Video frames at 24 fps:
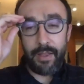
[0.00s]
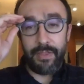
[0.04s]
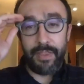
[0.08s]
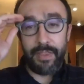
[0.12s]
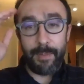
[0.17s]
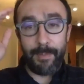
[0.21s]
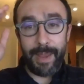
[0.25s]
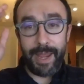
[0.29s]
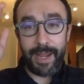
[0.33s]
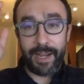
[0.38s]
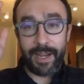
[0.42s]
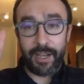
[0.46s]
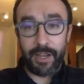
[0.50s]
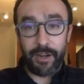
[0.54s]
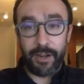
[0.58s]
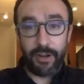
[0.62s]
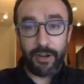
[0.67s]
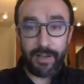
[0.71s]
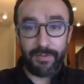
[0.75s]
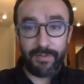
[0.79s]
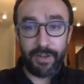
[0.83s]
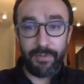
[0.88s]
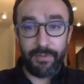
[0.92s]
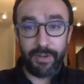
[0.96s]
they may cut it
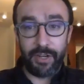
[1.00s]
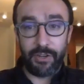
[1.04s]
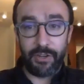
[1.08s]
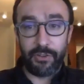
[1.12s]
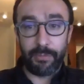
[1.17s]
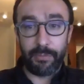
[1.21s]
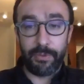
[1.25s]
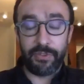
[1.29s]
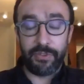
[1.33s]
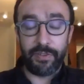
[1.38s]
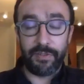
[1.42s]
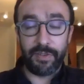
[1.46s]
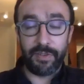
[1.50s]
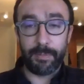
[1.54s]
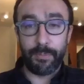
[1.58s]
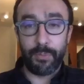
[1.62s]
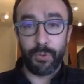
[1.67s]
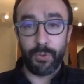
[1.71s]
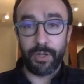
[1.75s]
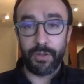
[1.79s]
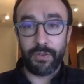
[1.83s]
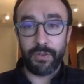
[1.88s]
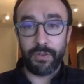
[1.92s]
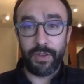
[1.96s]
off at a very specific
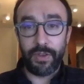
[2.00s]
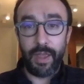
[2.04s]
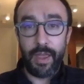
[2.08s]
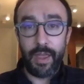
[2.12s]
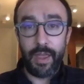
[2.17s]
point.